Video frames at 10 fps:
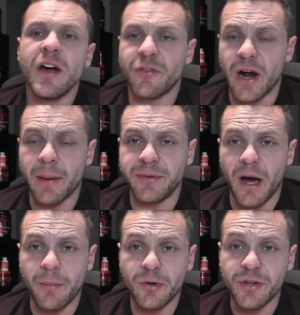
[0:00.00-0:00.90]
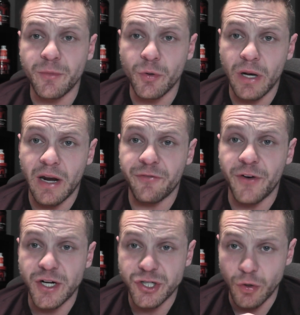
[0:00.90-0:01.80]
For abdominals, I'm doing a lot of
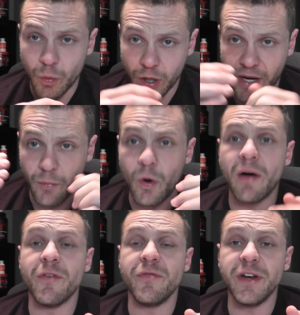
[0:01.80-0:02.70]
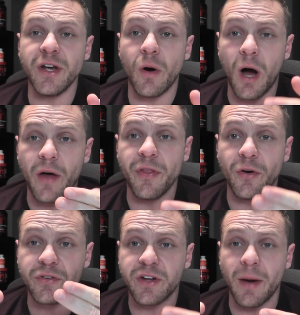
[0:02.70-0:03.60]
functional work. I will have a video on
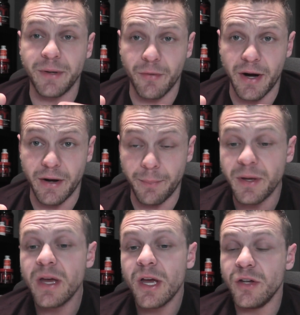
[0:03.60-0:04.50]
those coming right up.